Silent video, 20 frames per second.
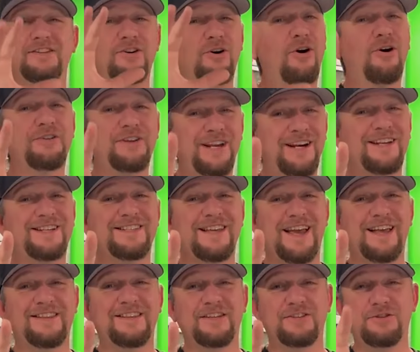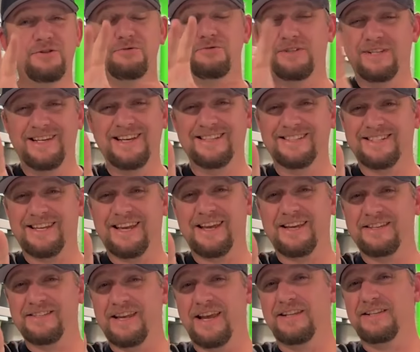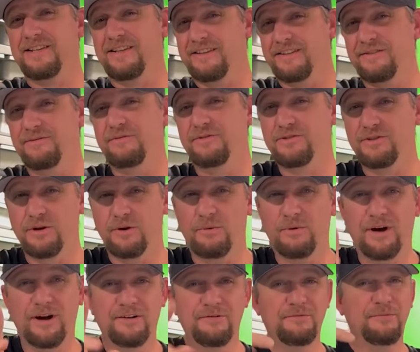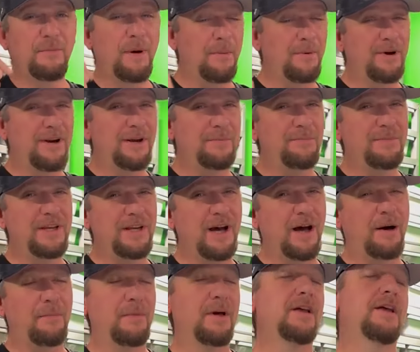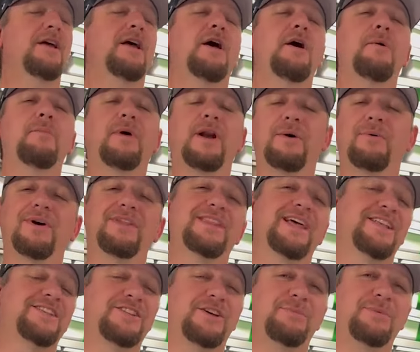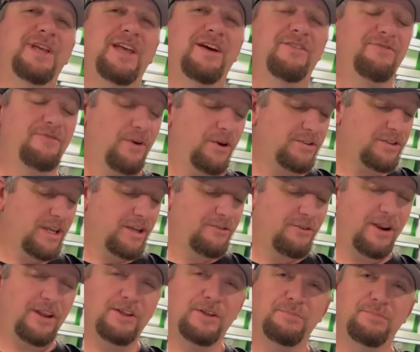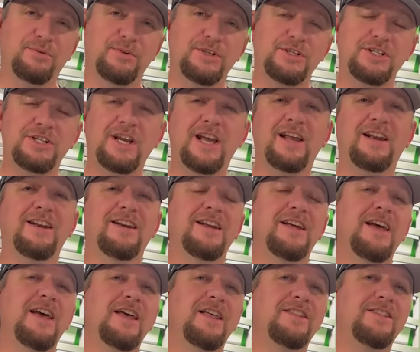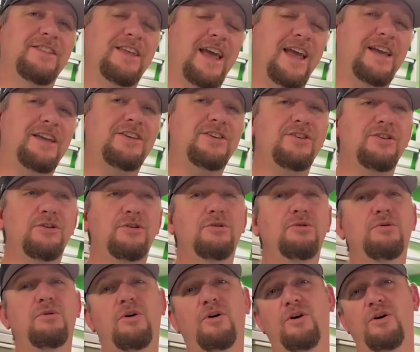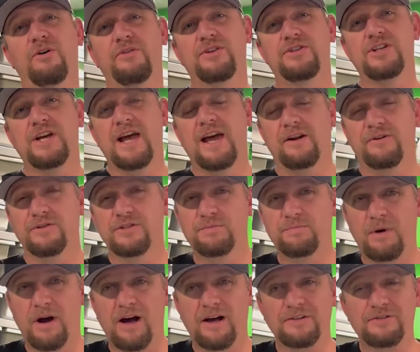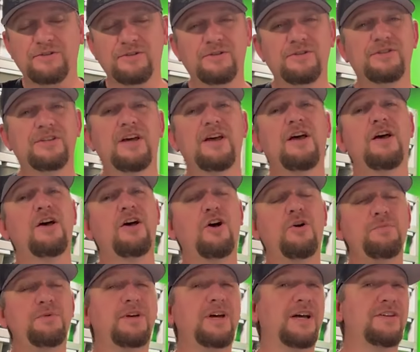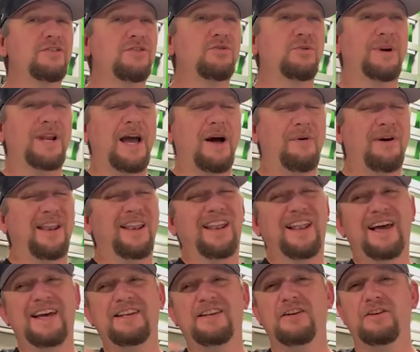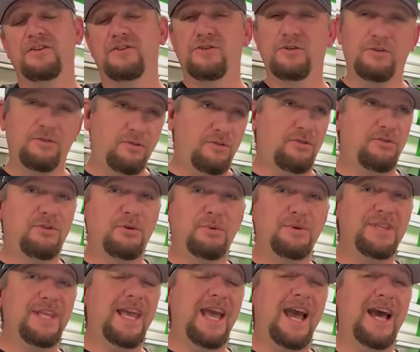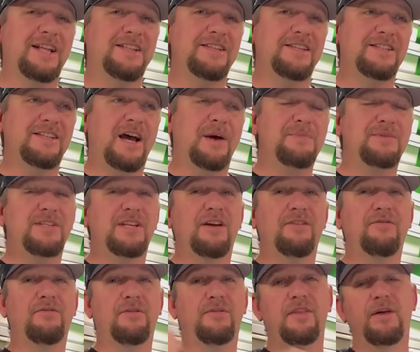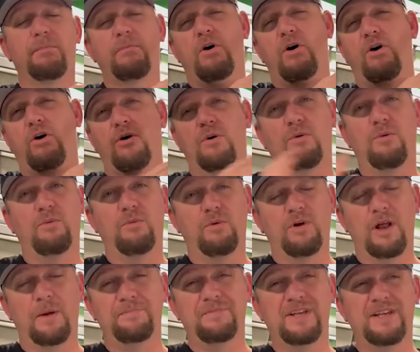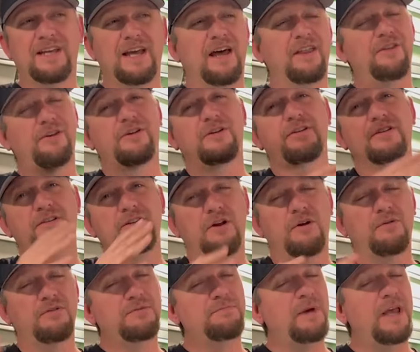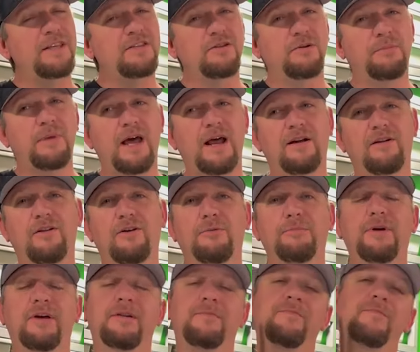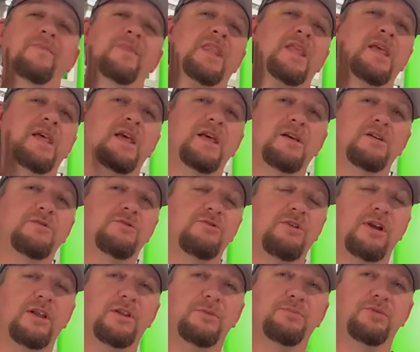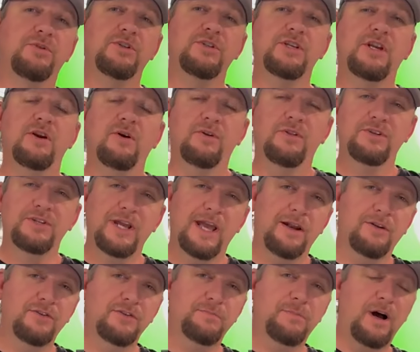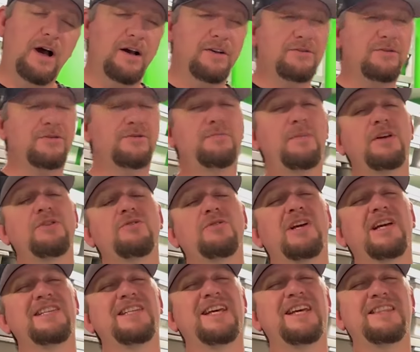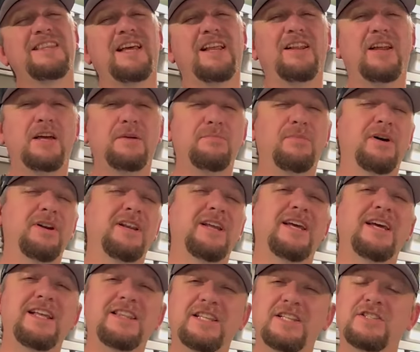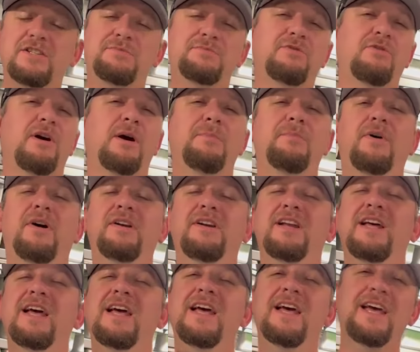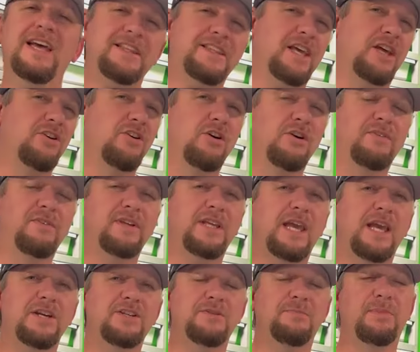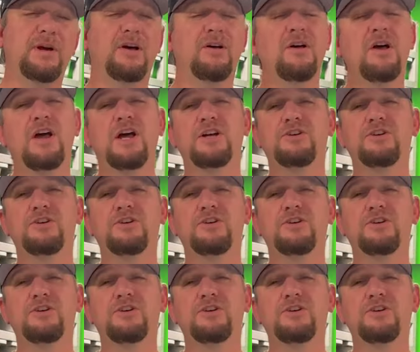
You all need Exantic too. TSK Exantic. So remember, hit me up. But anyway, that's going to be it, folks. I greatly appreciate it. Thank you, all the channel sponsors. Hope you guys enjoyed how I liked doing the ads this time instead of them all lumped together. You know, space them out a little bit. Greatly appreciate all the channel sponsors. Make sure you guys hit that like button, hit that subscribe button, hit that notification bell.